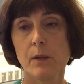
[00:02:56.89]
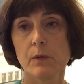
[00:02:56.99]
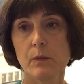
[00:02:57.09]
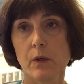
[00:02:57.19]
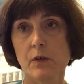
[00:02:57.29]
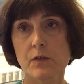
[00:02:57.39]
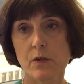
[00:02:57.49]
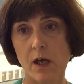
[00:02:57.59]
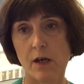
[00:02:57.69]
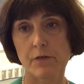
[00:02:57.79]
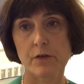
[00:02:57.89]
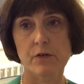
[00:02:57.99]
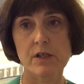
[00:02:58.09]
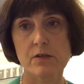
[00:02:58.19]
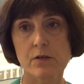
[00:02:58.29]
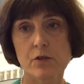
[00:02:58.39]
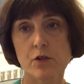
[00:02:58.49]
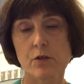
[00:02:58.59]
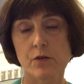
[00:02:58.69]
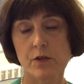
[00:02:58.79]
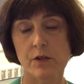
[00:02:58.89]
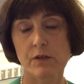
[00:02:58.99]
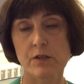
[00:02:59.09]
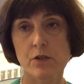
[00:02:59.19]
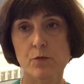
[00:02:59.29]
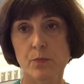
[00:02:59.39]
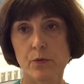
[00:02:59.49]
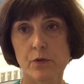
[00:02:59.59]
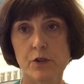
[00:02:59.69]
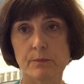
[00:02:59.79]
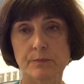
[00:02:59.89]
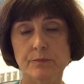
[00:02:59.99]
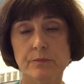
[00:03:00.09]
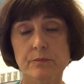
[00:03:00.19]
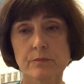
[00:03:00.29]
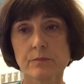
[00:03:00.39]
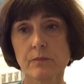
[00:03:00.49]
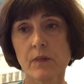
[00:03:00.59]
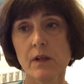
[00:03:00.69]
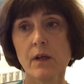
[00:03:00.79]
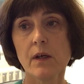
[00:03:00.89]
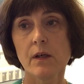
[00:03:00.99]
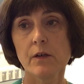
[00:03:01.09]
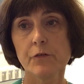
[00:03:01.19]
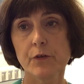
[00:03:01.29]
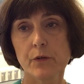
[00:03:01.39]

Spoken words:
but we also have a research board for